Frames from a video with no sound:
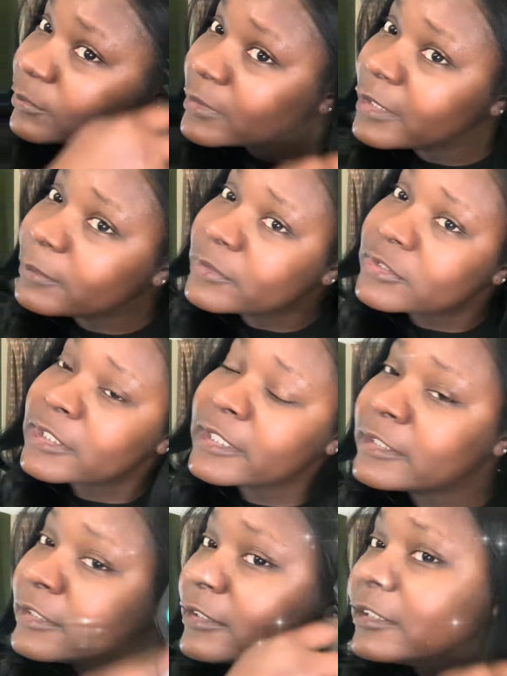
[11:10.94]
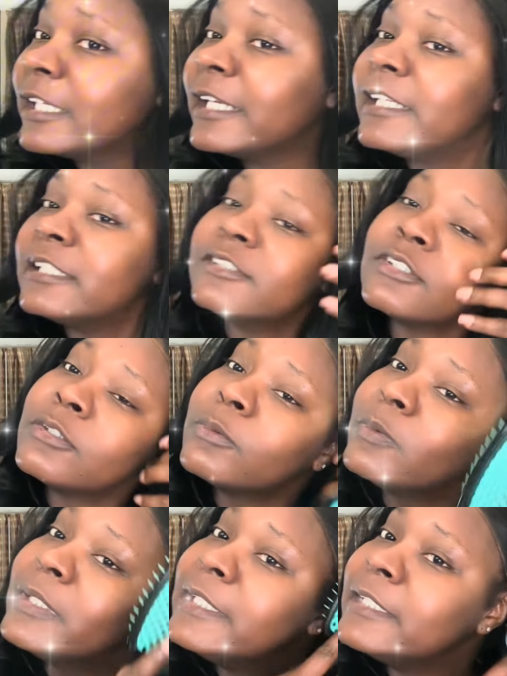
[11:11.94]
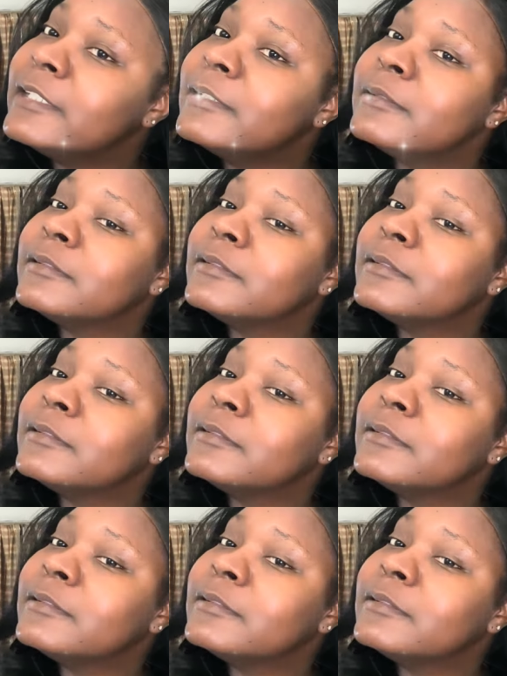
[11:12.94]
when I was cutting the lace or what.